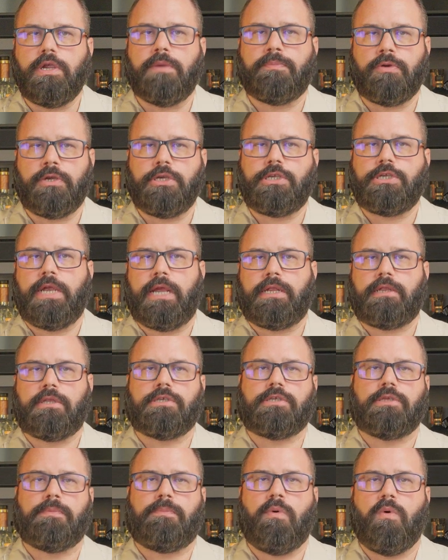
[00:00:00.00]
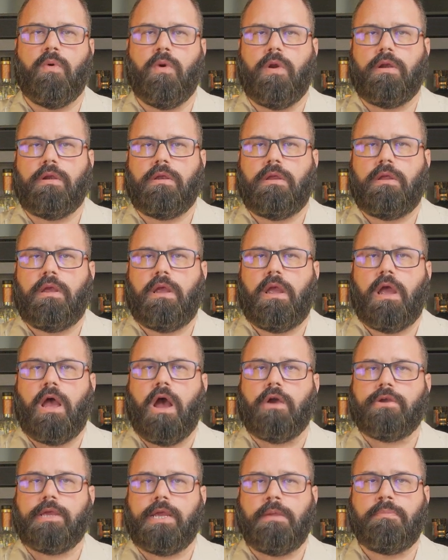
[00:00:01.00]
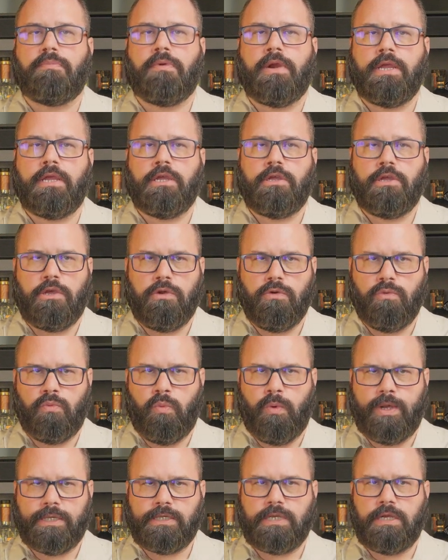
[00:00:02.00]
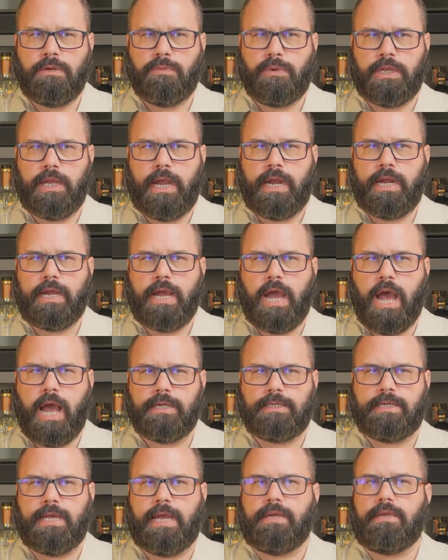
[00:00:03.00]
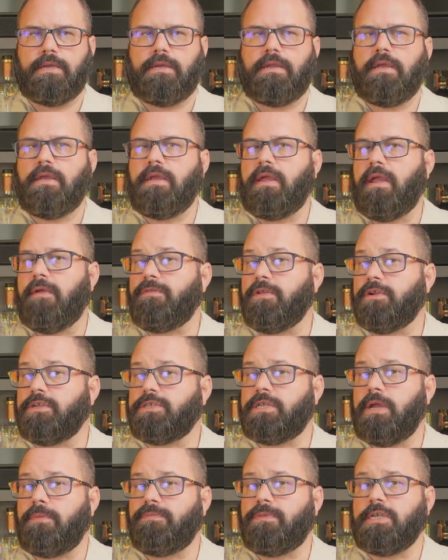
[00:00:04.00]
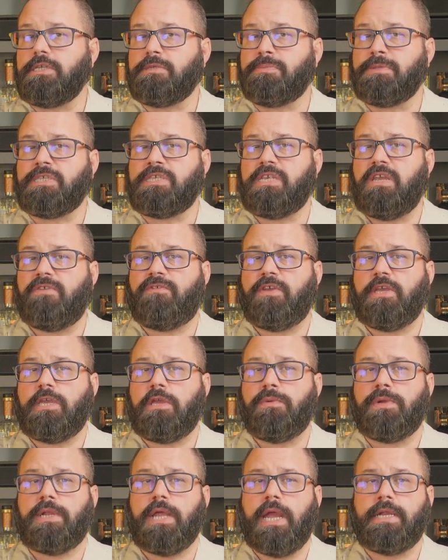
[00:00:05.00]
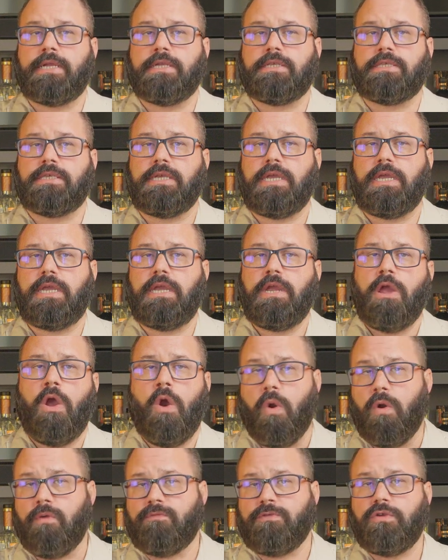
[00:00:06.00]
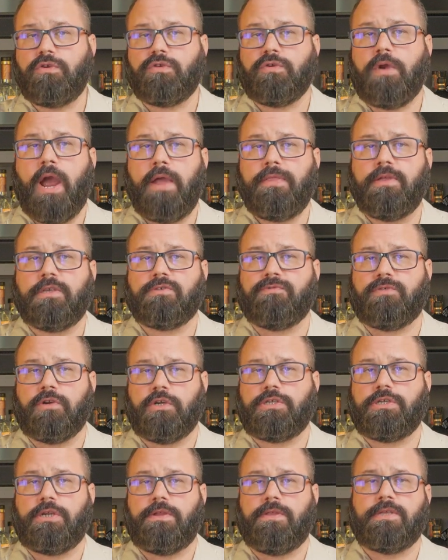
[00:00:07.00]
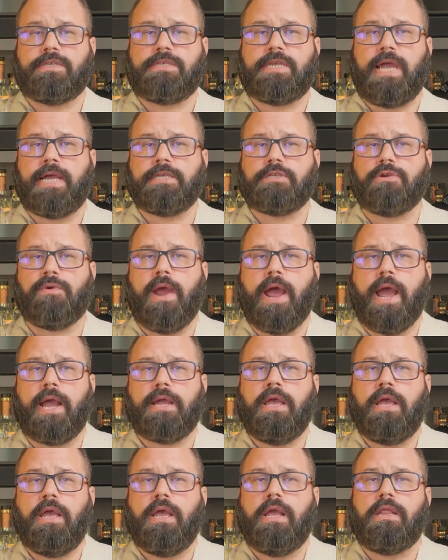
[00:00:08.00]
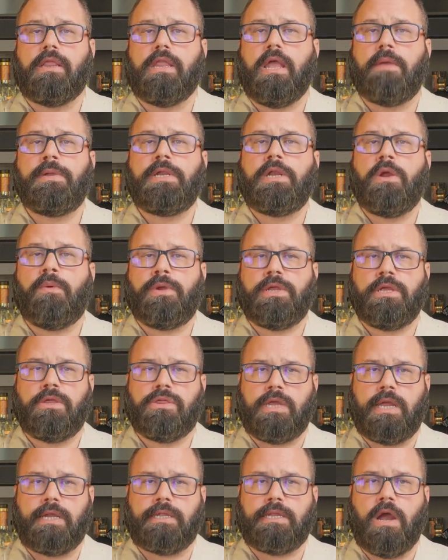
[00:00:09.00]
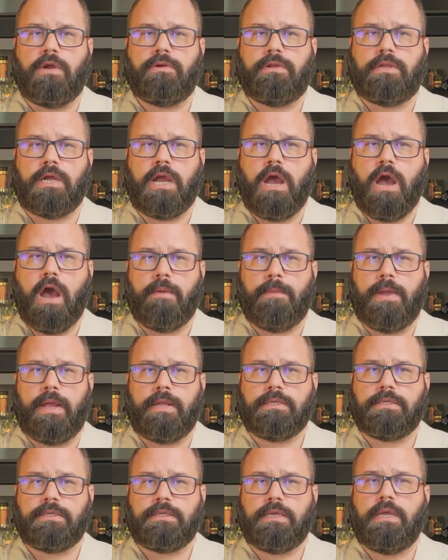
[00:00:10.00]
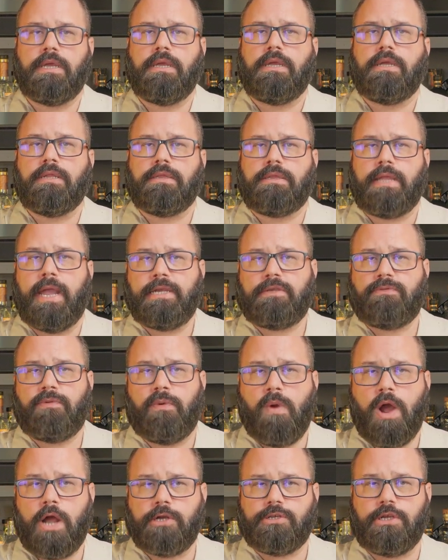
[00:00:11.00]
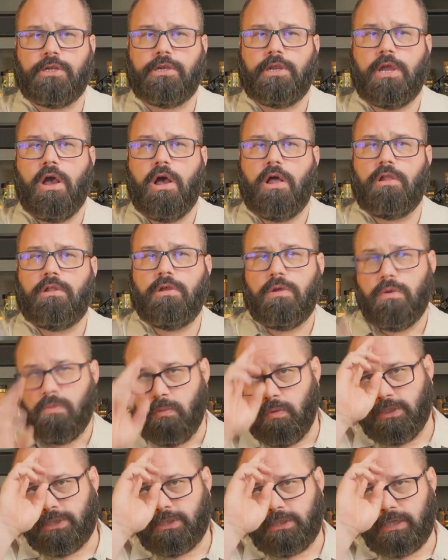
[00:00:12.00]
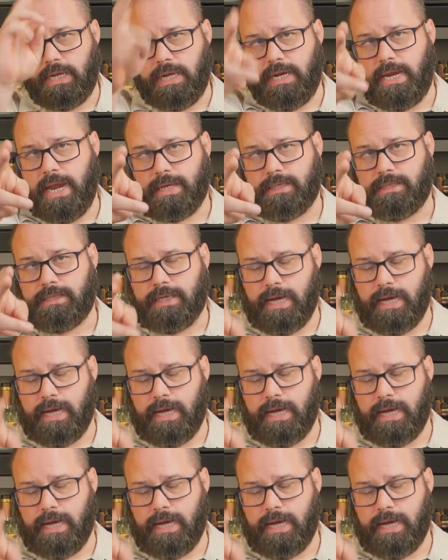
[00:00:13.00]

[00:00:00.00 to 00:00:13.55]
appreciate the support. I'll keep bringing you whiskey-related content. If there's something specific you would like to see, or if you try this version of the Sazerac, let me know what you think down in the comments. Thanks for watching, y'all. We'll see you next